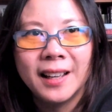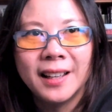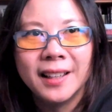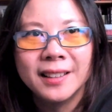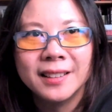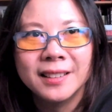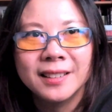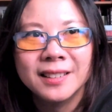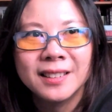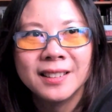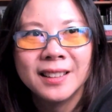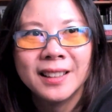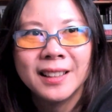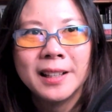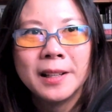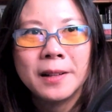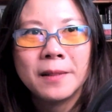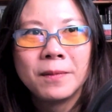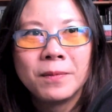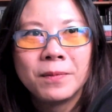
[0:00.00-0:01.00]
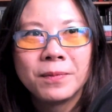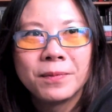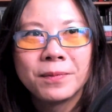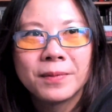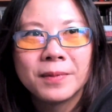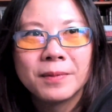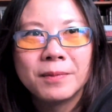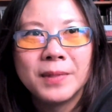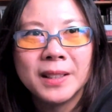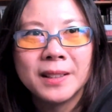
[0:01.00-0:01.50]
And
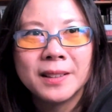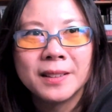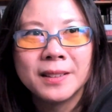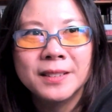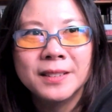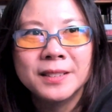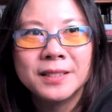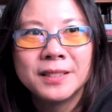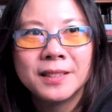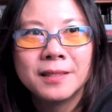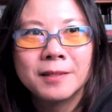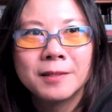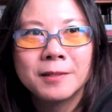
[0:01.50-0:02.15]
because